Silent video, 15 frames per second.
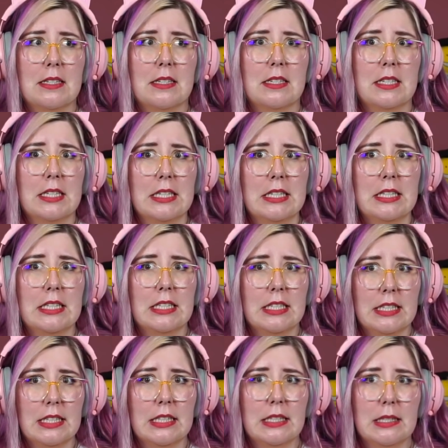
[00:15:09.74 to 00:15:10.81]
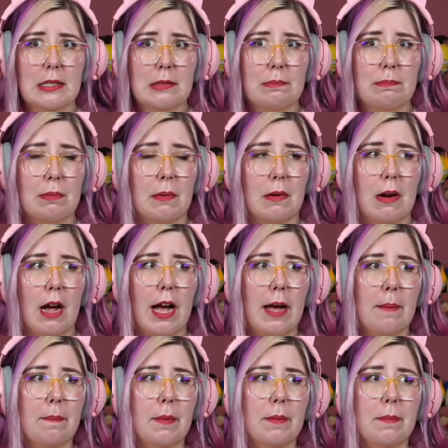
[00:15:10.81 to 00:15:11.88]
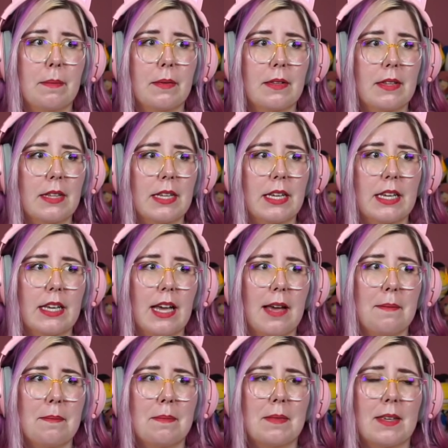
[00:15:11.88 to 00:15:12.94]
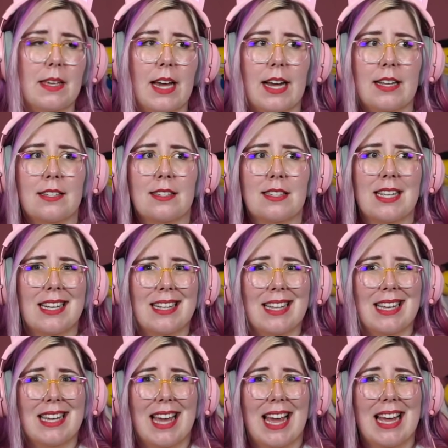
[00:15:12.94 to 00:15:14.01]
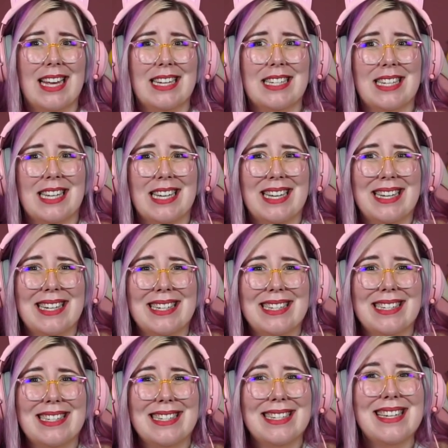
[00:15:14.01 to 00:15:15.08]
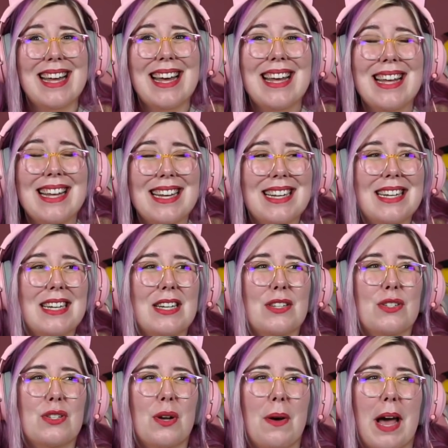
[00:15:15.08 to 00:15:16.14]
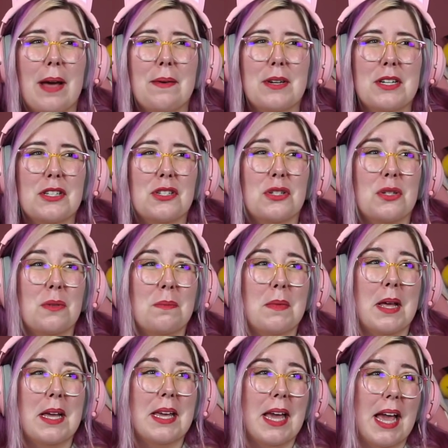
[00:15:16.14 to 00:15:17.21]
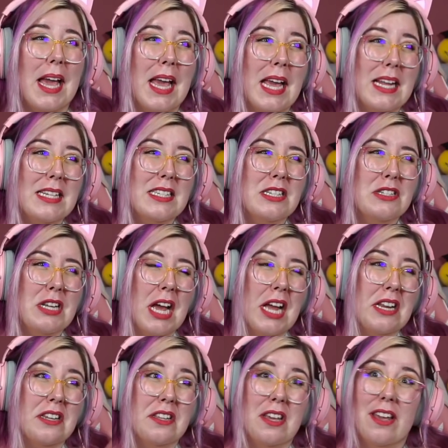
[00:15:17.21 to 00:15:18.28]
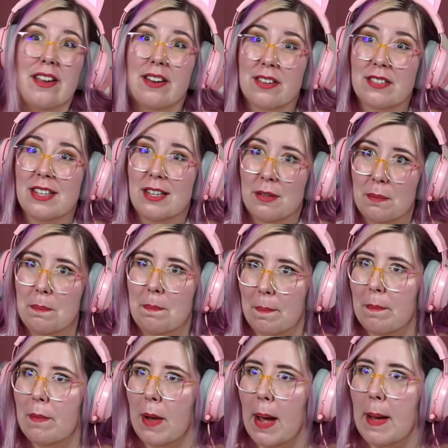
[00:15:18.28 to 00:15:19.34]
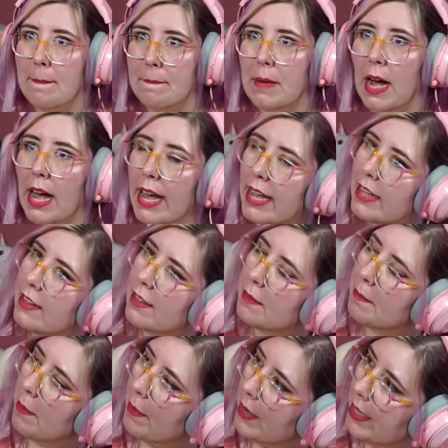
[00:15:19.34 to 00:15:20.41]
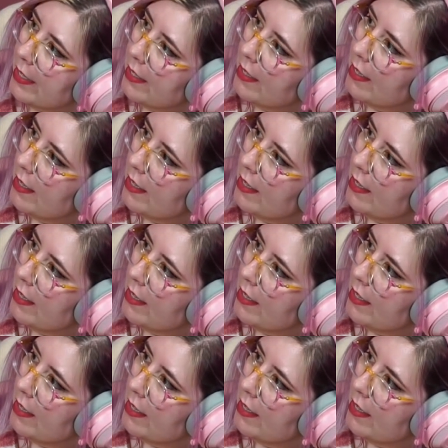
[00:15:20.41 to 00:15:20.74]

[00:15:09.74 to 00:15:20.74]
Jinx is probably, I'm guessing, like 18. So I would assume like 8 to 10 years has gone by at this point.